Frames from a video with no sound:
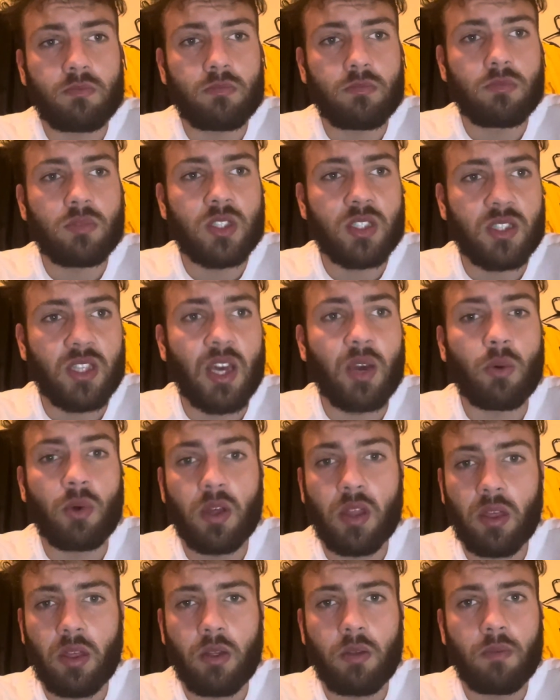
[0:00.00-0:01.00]
stay
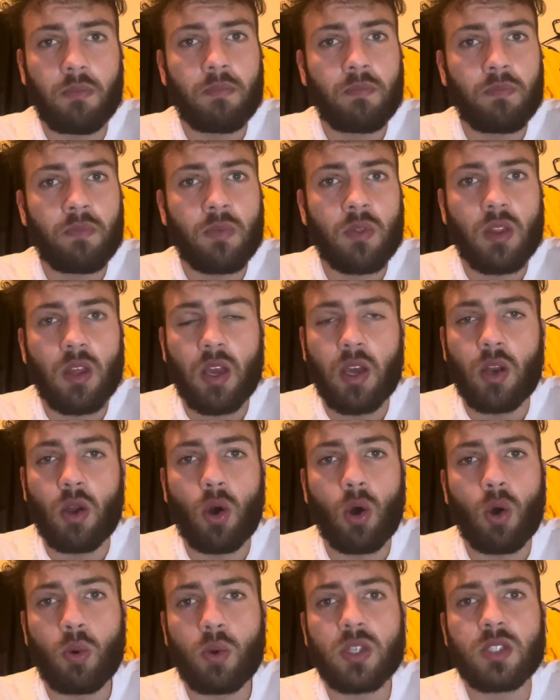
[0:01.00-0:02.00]
with and
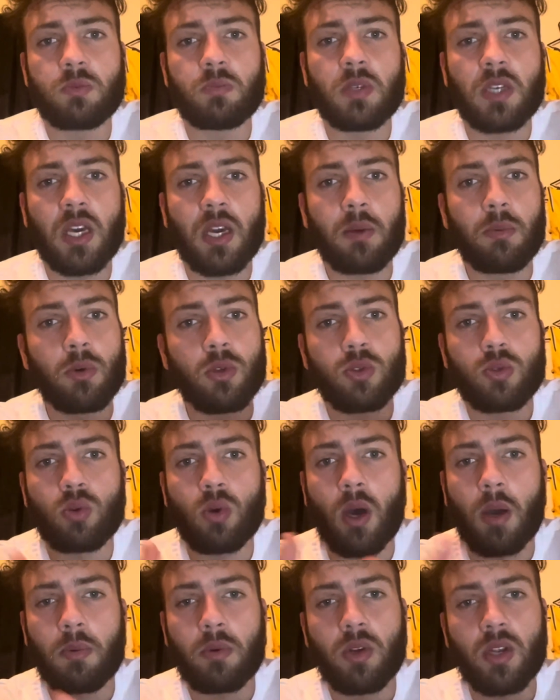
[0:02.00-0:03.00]
always be able to
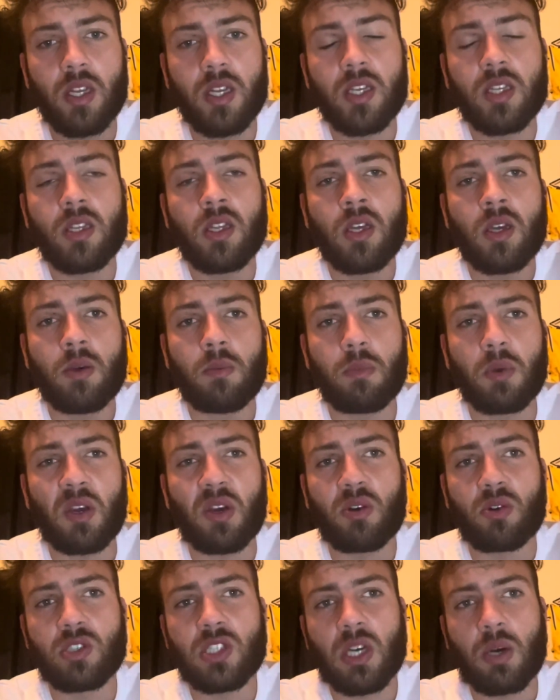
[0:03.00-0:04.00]
upgrade it
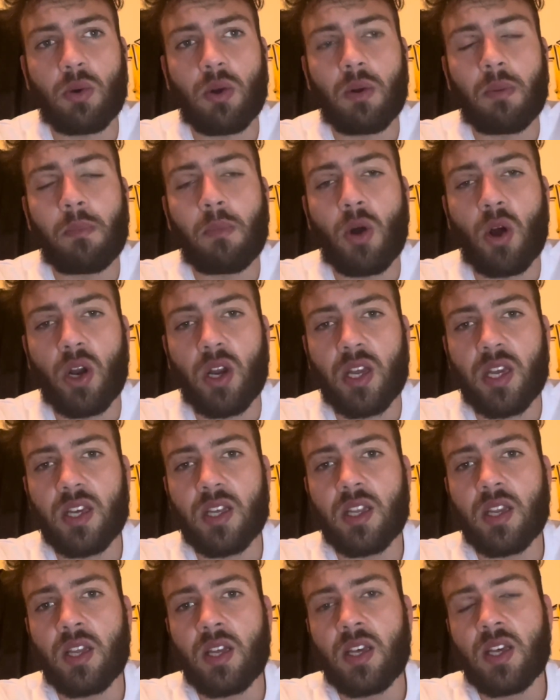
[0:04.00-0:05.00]
because our
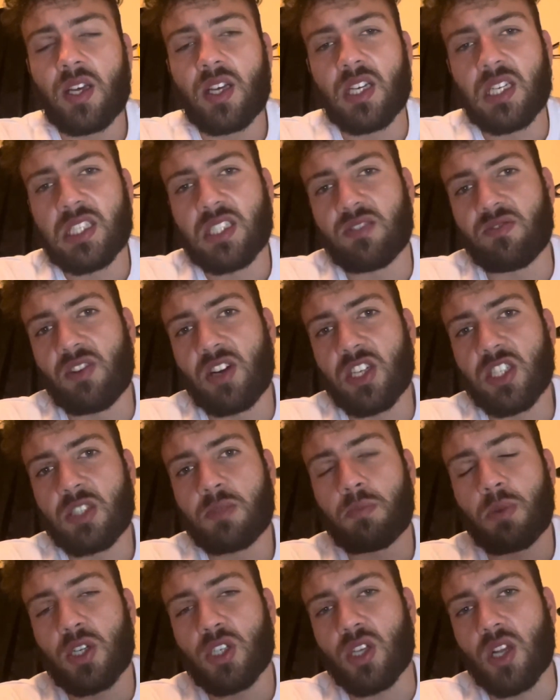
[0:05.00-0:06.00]
market is very
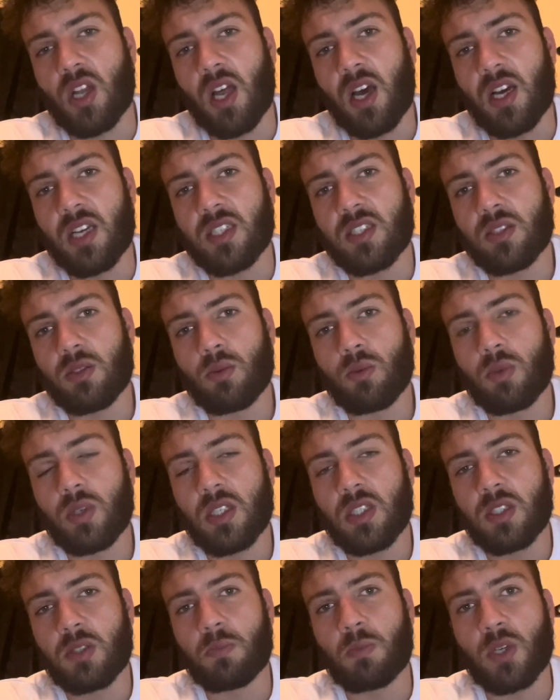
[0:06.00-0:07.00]
specialized. We
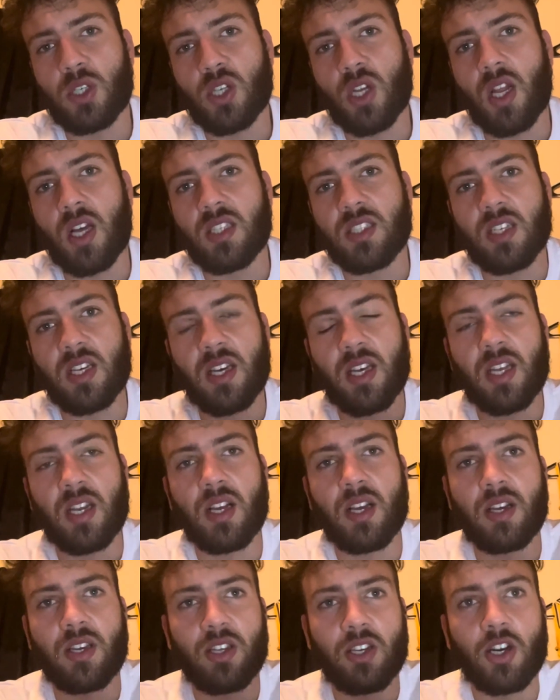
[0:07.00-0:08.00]
specialize in
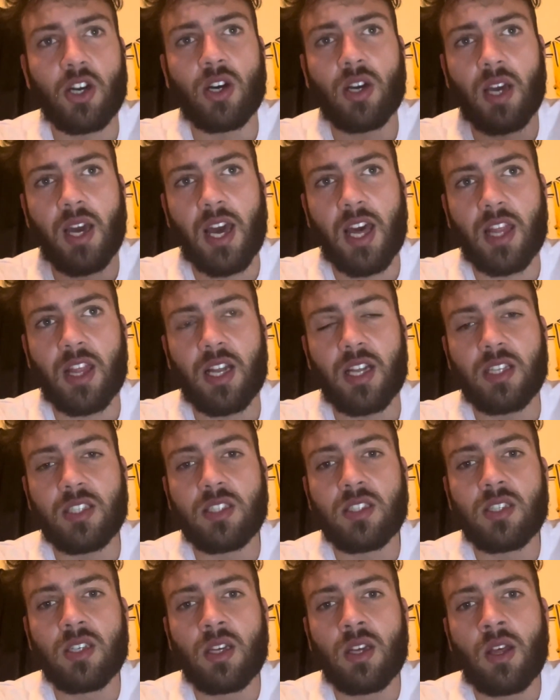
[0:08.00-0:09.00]
hitting young
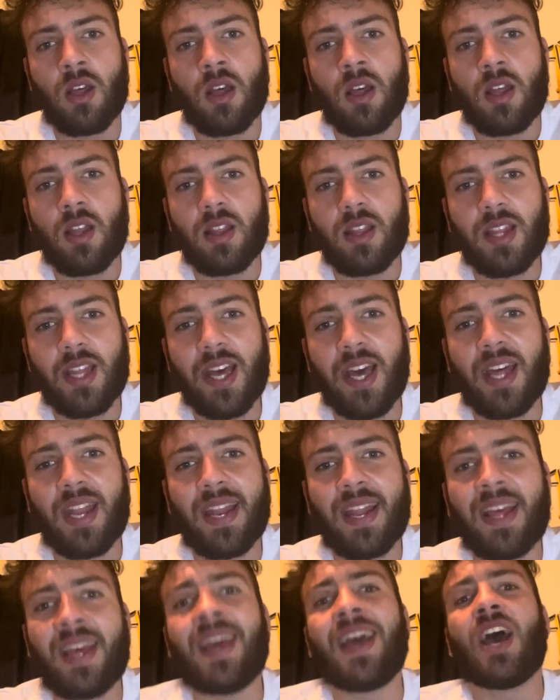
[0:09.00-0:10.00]
athletes that
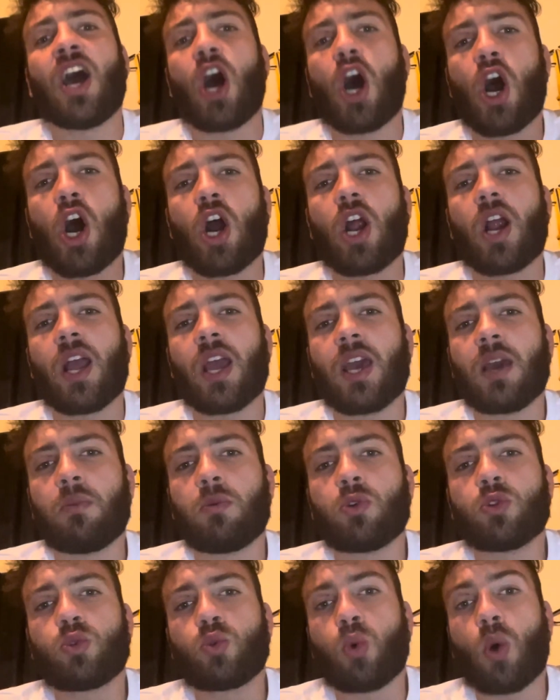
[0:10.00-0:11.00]
are
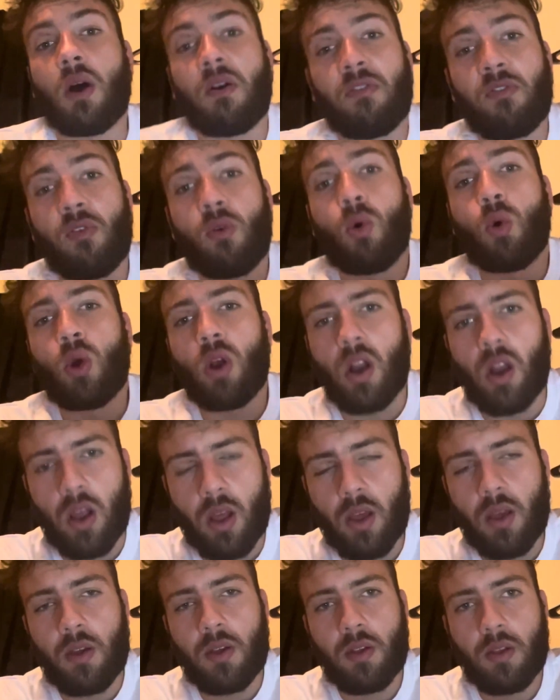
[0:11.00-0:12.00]
able to afford
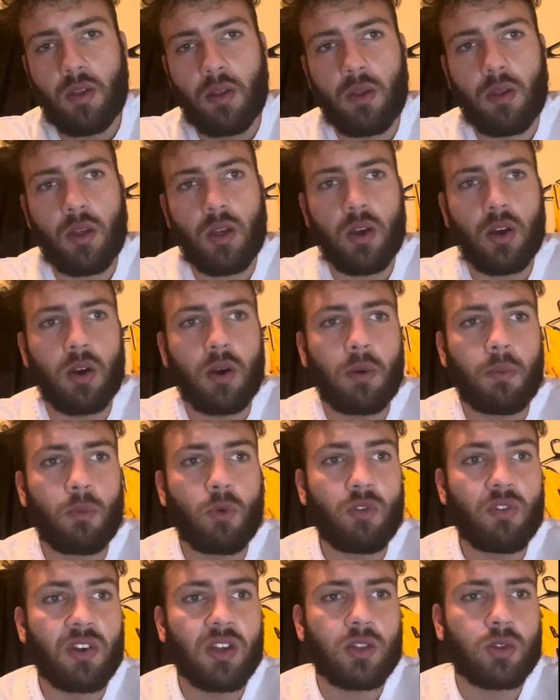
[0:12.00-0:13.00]

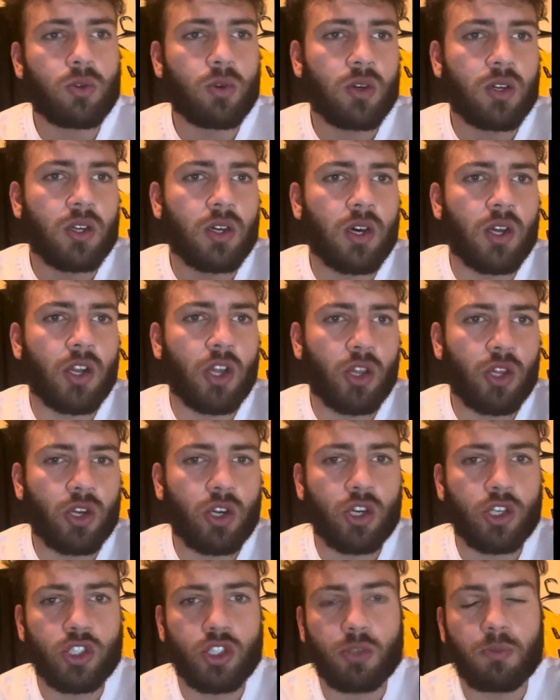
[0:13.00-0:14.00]
moving to another
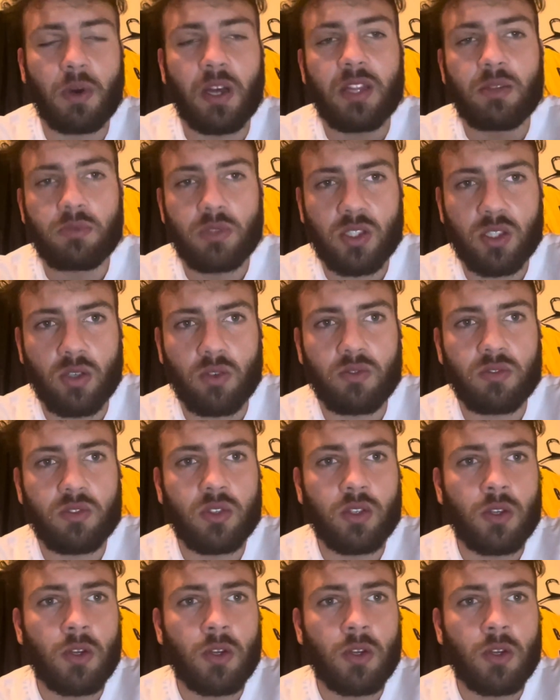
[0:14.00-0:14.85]
country by themselves.